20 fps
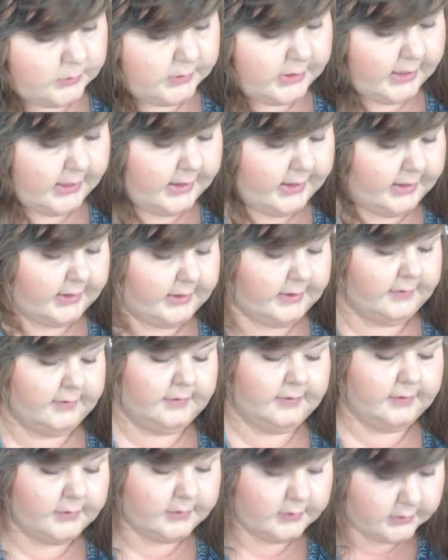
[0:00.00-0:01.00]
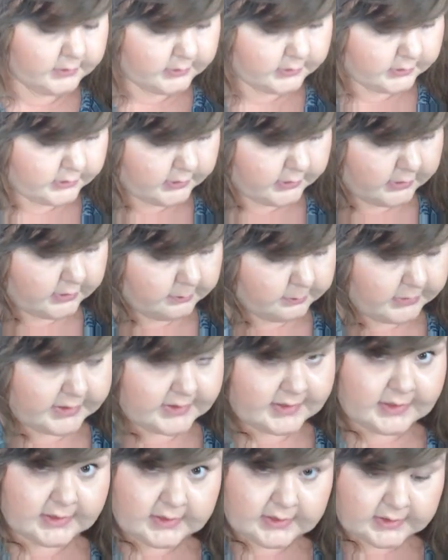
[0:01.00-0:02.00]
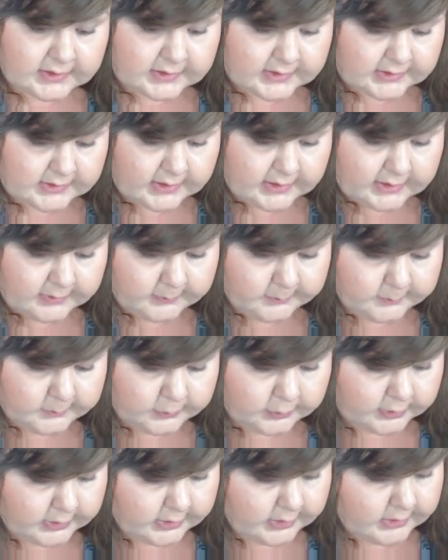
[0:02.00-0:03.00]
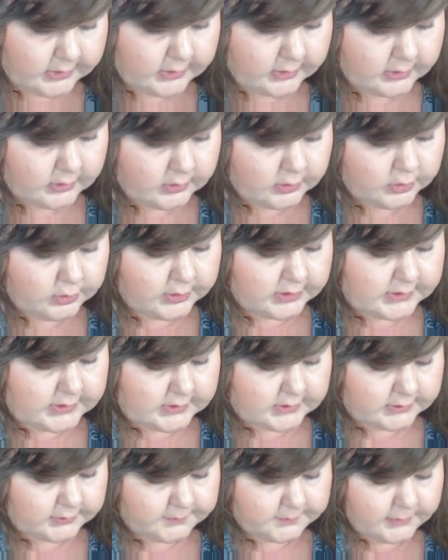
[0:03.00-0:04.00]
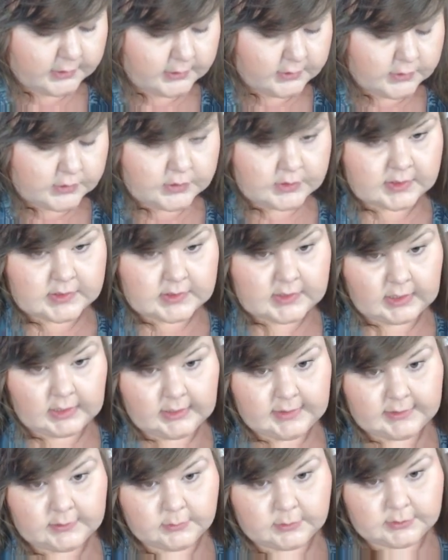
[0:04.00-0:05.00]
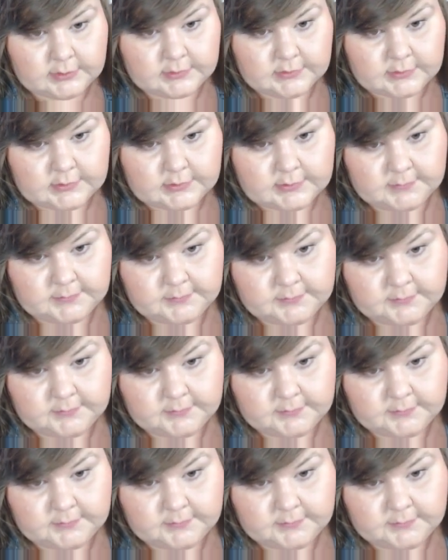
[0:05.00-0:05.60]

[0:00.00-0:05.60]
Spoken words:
we have basically the same, but in crystal. So that's clear ones.